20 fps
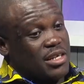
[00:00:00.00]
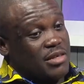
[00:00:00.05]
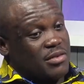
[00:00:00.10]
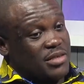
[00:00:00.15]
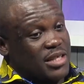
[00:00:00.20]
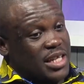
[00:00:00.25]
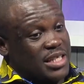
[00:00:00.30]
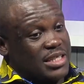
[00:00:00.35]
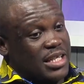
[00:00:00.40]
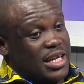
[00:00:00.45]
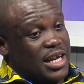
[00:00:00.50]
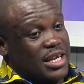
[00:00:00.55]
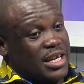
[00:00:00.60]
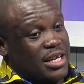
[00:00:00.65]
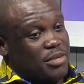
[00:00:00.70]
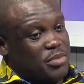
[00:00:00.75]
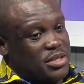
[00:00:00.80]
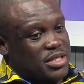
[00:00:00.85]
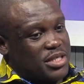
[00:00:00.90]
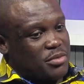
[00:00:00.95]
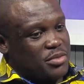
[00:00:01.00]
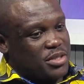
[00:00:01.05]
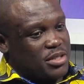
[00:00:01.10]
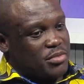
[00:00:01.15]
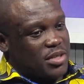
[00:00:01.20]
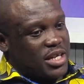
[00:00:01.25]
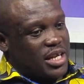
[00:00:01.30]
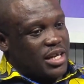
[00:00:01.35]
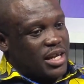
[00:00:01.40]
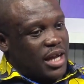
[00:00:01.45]
that's Ghanaian, of what that's politics Ghanaian is.
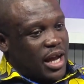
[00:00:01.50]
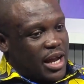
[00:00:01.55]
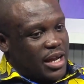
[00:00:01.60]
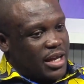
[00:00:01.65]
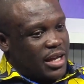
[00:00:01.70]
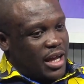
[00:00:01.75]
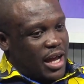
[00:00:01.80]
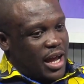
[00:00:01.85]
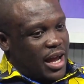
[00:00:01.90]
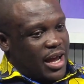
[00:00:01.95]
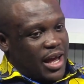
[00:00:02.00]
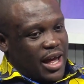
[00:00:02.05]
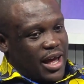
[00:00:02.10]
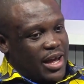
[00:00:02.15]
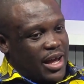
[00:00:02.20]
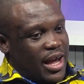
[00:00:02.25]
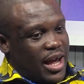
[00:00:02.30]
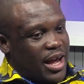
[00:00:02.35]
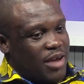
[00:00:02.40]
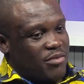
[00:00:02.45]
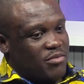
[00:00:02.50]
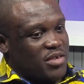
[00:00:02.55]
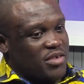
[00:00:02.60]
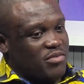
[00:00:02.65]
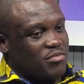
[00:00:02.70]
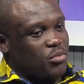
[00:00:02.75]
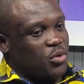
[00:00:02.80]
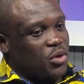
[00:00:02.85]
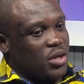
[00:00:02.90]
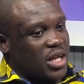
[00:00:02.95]
Perception, but I, I, I, I have
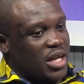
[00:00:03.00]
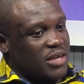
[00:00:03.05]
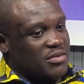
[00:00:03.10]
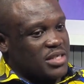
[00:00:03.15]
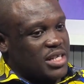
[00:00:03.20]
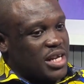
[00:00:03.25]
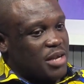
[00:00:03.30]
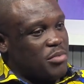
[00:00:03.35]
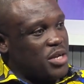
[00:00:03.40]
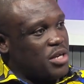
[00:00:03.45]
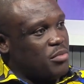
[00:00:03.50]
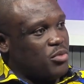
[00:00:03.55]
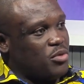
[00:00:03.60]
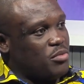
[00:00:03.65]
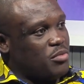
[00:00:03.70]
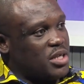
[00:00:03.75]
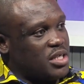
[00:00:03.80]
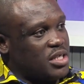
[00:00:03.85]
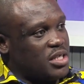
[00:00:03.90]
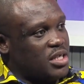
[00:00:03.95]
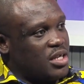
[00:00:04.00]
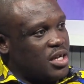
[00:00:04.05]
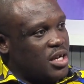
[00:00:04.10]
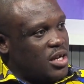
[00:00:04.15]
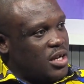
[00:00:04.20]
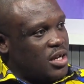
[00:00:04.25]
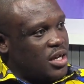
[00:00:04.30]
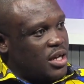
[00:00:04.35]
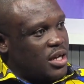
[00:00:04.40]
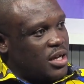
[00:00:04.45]
lived both lives, and I made more money
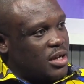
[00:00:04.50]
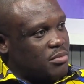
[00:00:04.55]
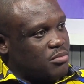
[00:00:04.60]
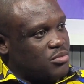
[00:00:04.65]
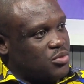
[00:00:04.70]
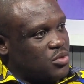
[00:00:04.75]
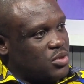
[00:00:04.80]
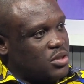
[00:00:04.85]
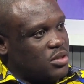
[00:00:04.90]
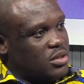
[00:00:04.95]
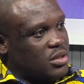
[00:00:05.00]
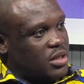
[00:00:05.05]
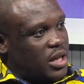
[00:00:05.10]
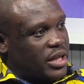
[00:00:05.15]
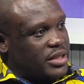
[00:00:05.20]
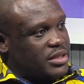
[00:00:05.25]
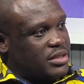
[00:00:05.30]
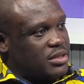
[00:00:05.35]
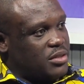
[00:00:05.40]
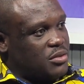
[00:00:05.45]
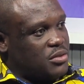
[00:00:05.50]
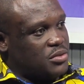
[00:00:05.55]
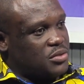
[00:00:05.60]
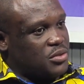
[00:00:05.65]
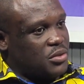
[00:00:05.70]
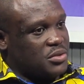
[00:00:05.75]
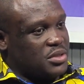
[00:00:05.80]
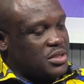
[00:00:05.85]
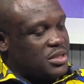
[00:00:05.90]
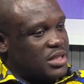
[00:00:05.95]
um, doing I T
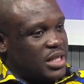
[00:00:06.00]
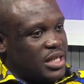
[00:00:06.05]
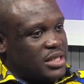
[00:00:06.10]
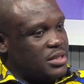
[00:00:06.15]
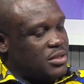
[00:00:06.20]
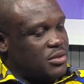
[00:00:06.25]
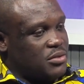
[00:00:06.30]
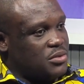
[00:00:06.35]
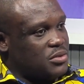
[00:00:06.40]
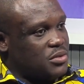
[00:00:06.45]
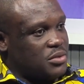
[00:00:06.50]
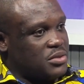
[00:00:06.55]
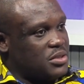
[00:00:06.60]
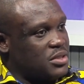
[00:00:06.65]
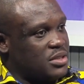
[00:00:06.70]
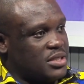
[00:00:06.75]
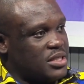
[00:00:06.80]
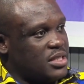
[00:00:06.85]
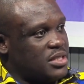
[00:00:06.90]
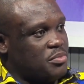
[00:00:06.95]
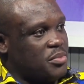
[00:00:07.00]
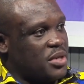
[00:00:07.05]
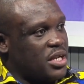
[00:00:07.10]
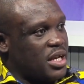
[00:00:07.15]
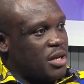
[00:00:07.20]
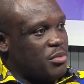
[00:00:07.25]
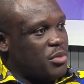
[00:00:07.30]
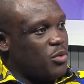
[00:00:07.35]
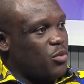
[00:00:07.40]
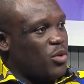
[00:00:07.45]
consultancy. I T consultancy is
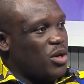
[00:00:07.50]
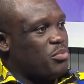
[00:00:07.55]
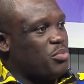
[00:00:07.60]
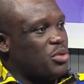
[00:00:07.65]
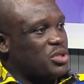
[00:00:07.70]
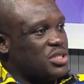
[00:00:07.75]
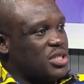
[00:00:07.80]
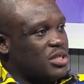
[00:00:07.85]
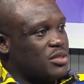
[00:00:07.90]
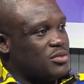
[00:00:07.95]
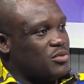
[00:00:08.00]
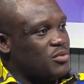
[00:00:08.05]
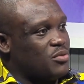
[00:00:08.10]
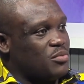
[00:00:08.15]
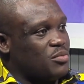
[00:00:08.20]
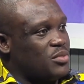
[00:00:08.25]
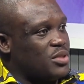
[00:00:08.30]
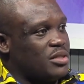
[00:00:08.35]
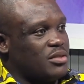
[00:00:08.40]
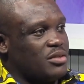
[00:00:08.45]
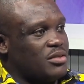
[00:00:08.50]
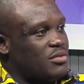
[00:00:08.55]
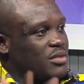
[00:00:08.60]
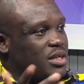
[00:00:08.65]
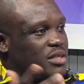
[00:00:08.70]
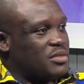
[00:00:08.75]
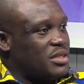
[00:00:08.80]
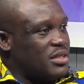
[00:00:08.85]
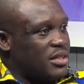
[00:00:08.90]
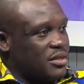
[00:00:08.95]
big. I mean, one project could be three
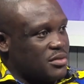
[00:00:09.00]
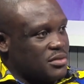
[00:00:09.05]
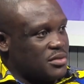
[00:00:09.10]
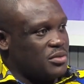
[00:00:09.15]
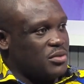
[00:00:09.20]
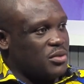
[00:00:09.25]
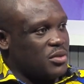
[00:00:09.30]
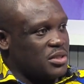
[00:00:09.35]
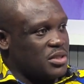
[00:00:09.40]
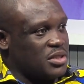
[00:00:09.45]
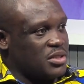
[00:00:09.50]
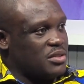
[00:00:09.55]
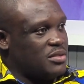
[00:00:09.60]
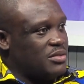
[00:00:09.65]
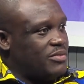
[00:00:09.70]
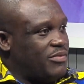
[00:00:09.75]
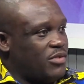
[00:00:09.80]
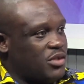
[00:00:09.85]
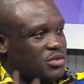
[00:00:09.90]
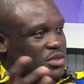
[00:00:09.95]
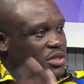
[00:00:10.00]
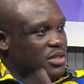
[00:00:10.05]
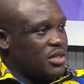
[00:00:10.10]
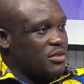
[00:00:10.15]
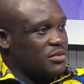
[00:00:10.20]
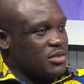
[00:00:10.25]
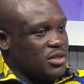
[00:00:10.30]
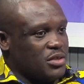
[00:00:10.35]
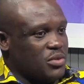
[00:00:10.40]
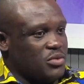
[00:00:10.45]
hundred thousand dollars, four hundred
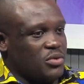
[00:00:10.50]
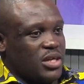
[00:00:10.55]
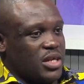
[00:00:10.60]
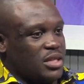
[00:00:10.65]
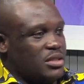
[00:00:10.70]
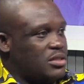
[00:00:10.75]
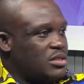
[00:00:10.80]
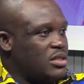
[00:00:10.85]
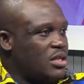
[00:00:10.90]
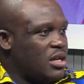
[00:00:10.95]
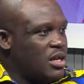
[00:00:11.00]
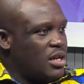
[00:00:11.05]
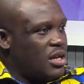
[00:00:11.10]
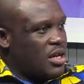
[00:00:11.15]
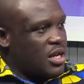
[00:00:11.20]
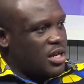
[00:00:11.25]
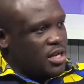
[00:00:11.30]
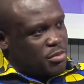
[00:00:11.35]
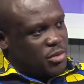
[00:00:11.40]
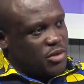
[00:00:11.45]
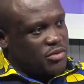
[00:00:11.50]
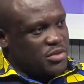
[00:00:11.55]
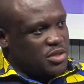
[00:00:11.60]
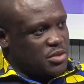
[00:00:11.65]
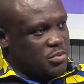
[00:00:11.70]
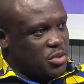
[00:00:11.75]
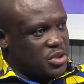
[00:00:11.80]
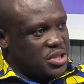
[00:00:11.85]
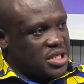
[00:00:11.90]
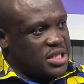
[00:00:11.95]
thousand dollars. You could get a number of
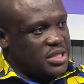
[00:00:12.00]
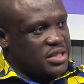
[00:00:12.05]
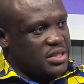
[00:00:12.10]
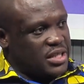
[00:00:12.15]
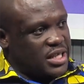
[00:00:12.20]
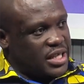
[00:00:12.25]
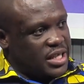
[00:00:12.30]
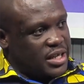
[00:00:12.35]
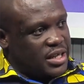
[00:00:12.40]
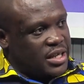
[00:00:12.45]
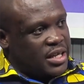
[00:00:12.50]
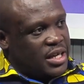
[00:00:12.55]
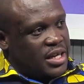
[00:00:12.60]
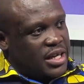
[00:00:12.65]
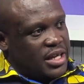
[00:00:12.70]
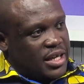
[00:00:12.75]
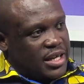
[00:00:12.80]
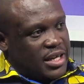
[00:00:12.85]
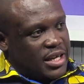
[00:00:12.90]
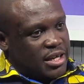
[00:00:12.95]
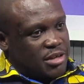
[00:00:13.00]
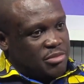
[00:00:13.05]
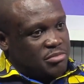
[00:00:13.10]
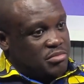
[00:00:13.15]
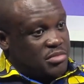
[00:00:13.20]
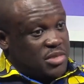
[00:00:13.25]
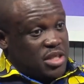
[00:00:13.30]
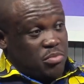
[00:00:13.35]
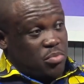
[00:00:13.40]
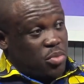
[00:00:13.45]
these projects in a year.
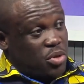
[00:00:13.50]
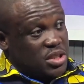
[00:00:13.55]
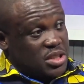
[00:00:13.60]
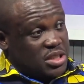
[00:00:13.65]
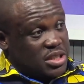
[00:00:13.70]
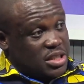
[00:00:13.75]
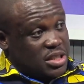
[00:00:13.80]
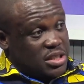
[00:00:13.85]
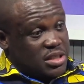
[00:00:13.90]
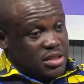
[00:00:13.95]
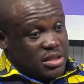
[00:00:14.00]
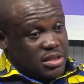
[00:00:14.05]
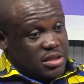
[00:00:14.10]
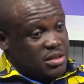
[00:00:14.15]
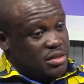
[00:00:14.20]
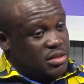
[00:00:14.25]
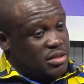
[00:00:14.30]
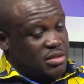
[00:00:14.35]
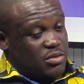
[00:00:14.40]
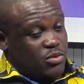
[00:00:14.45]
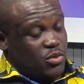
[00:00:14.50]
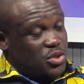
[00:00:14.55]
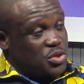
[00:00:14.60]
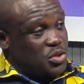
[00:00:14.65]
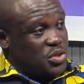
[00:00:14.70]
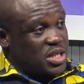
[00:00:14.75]
Um, in politics, what's